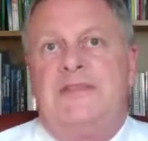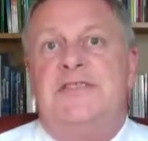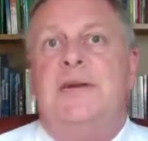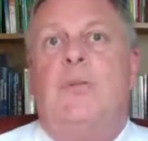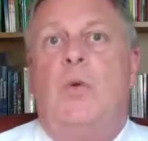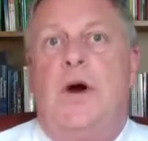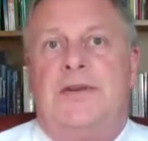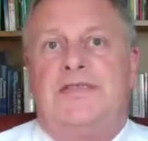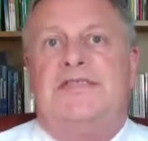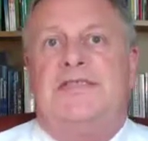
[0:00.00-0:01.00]
Tip
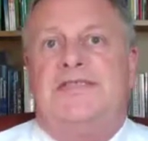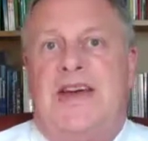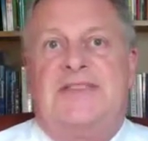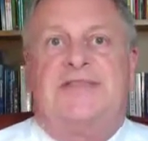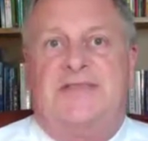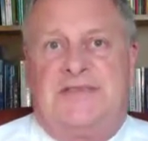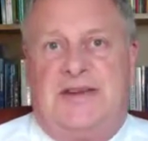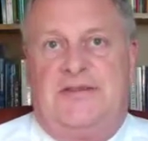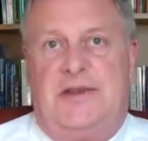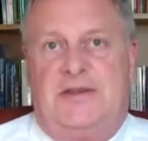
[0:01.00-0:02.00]
1 is to test the
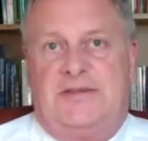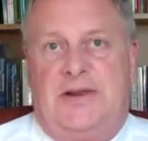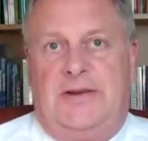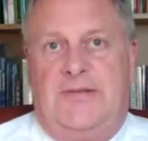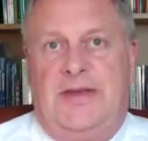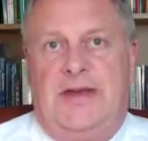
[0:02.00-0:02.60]
technology.